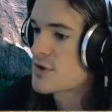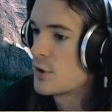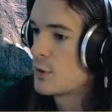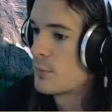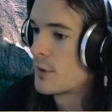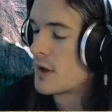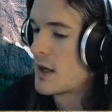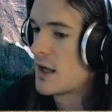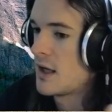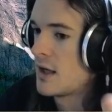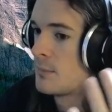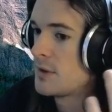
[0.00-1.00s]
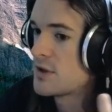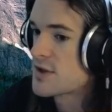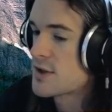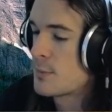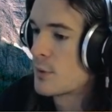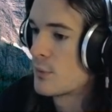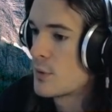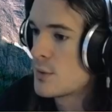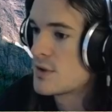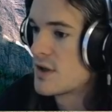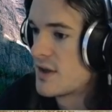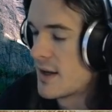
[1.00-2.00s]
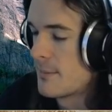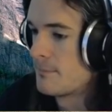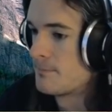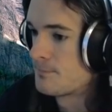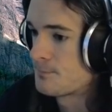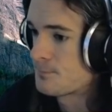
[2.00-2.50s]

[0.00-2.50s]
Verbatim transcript: scooper and be super rude to them.